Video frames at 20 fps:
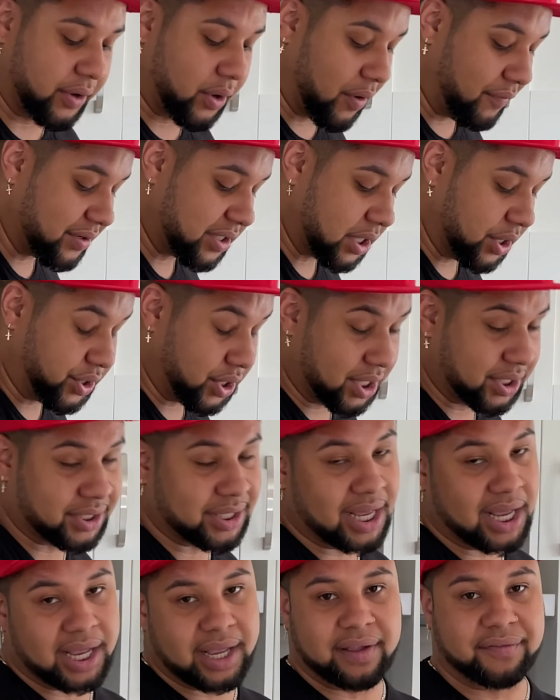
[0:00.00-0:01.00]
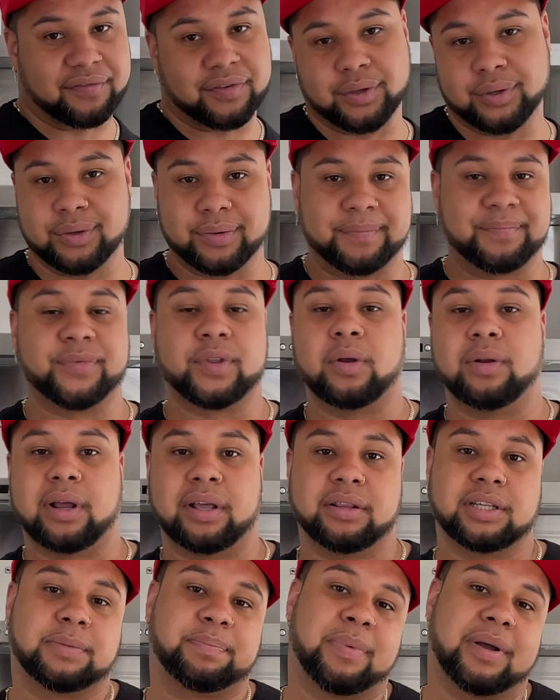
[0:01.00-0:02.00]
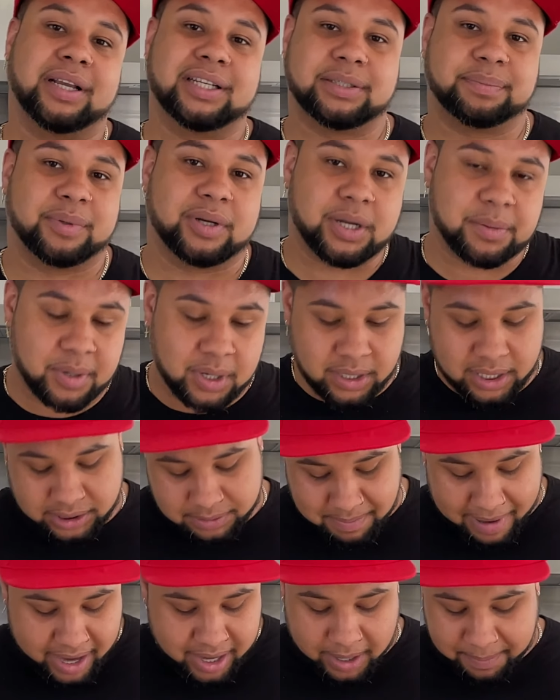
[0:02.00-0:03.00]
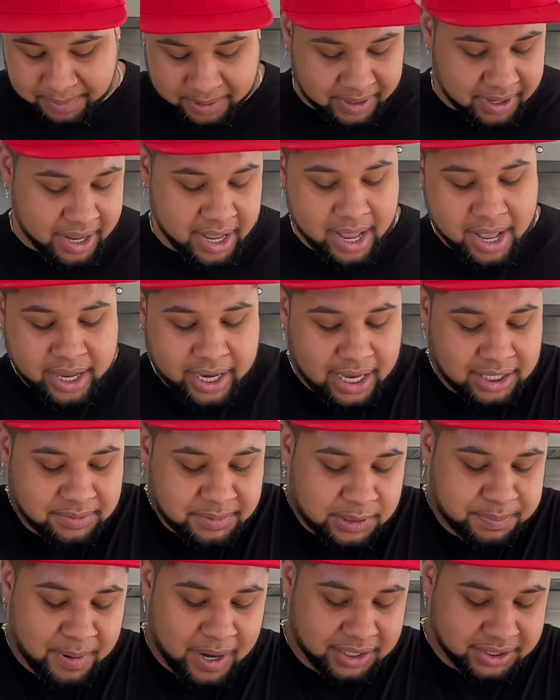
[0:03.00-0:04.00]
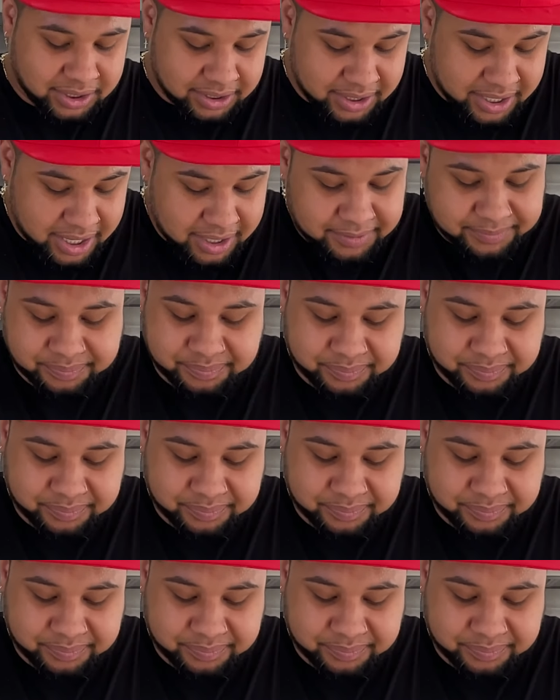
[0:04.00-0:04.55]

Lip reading: Obviously adjust that if you don't like the spice, but come on, let's man up and get some spice in there.